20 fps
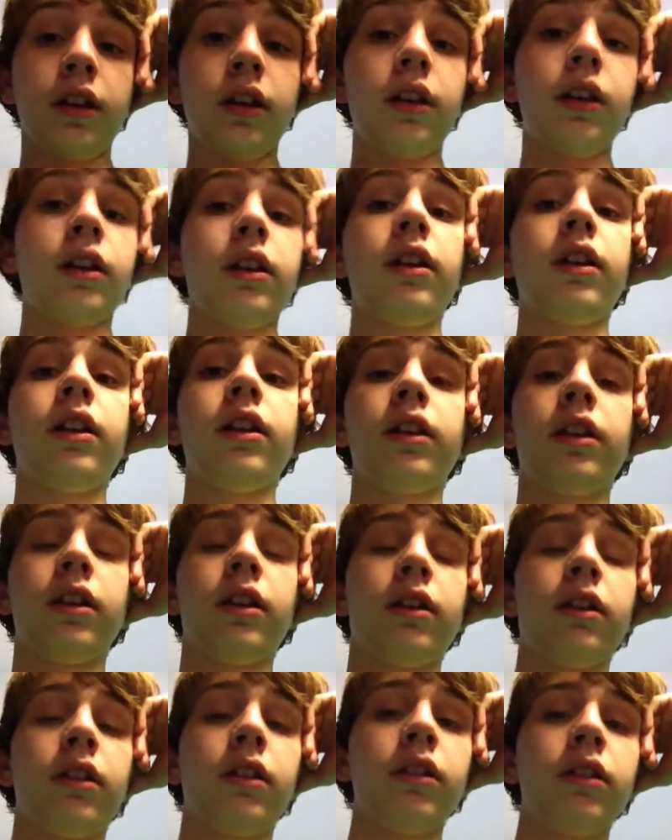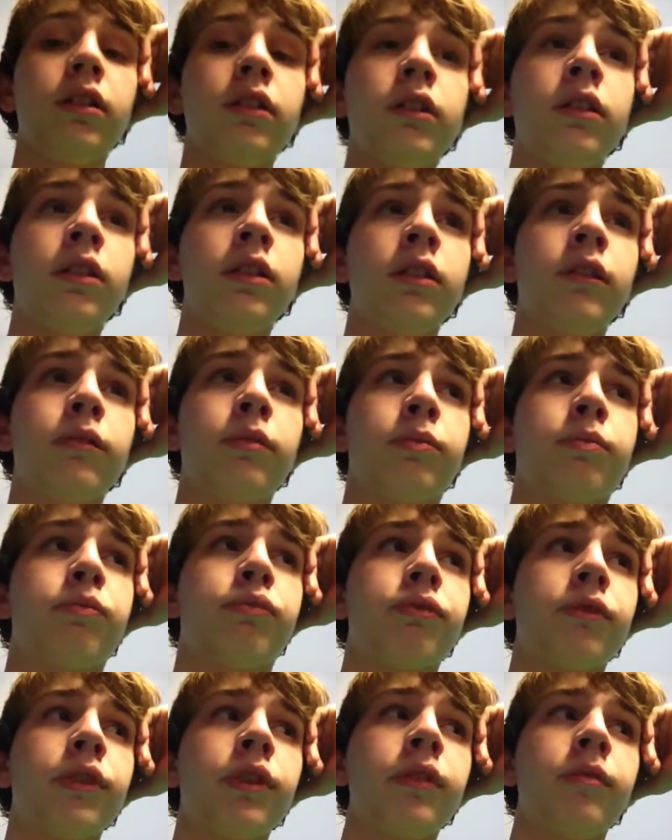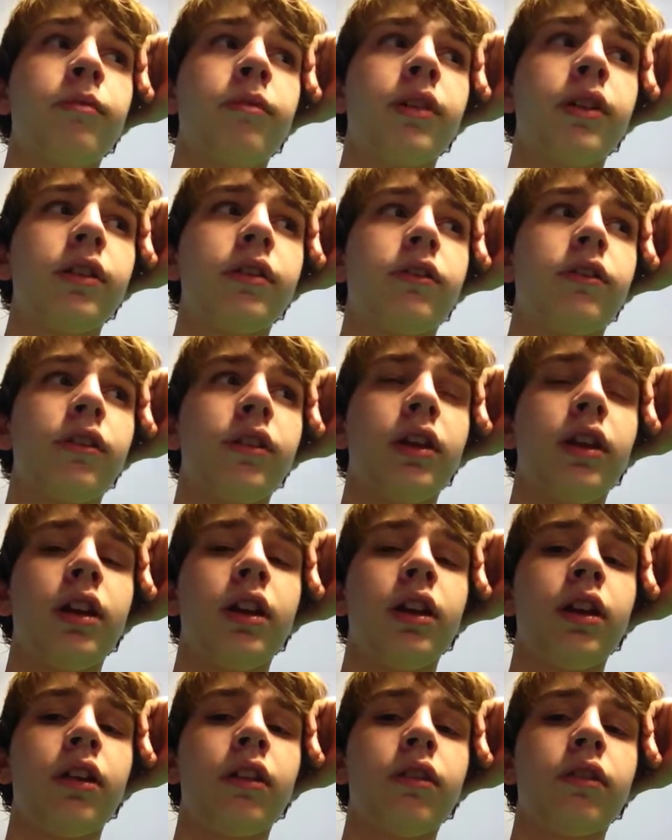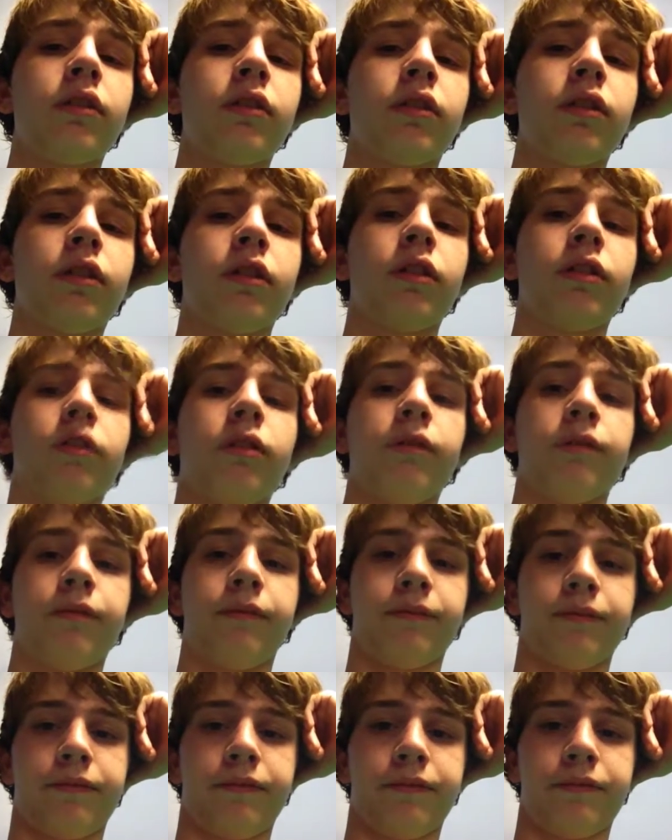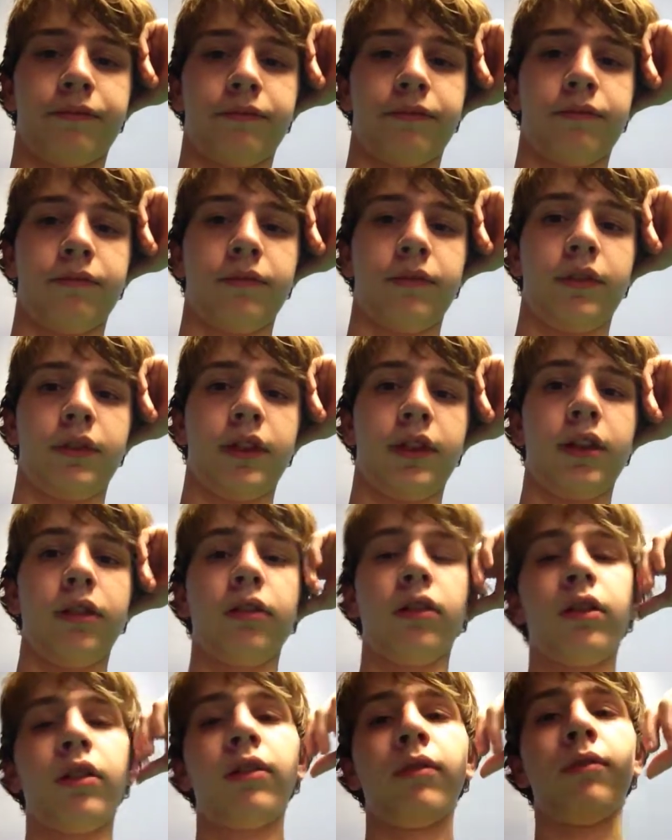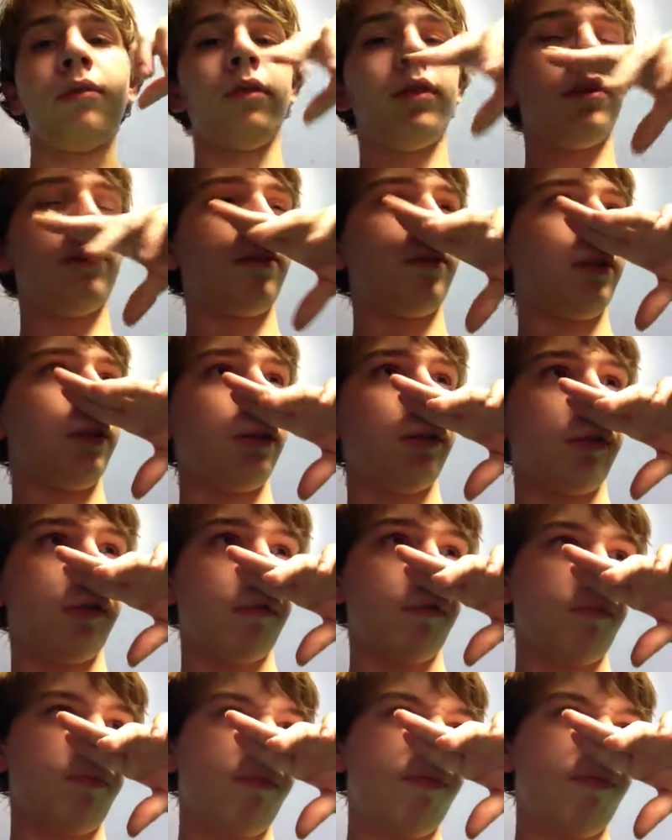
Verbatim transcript: And yeah, that's pretty much it. So, yeah, oh well, wait no.